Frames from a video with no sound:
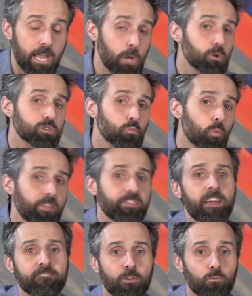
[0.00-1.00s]
He was
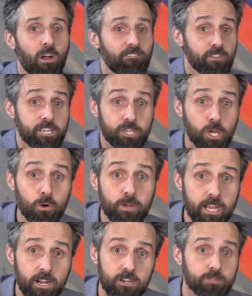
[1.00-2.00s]
with them for roughly 2
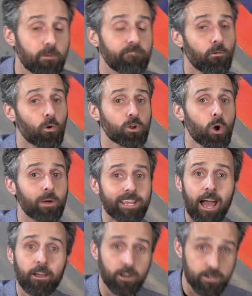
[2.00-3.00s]
years before
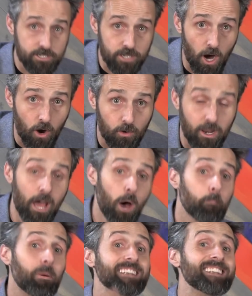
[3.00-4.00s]
going out on his own,
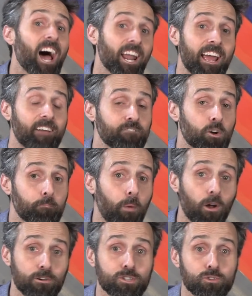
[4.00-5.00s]
but not after
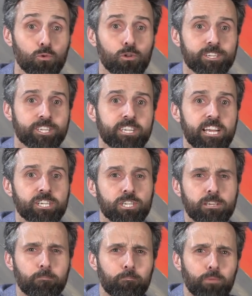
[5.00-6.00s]
Barstool
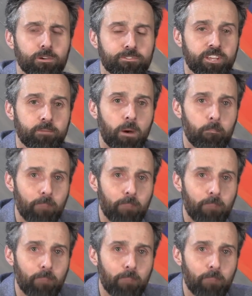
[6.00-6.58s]
essentially built him a